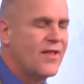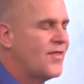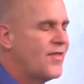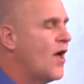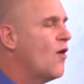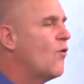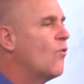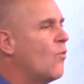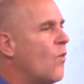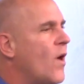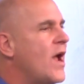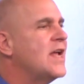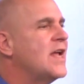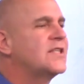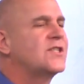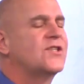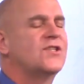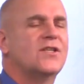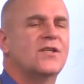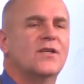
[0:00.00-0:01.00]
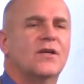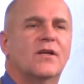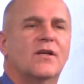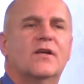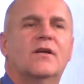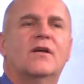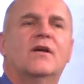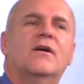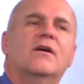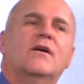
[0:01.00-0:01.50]
that waits
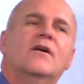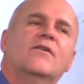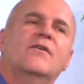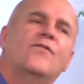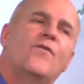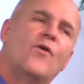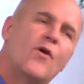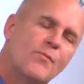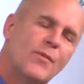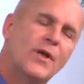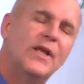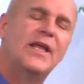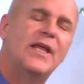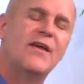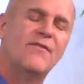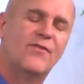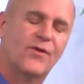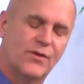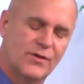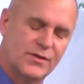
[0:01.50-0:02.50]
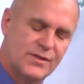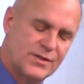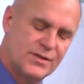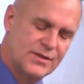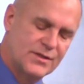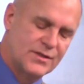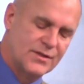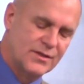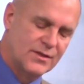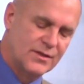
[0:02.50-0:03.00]
for
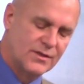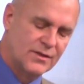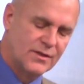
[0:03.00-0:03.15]
believers.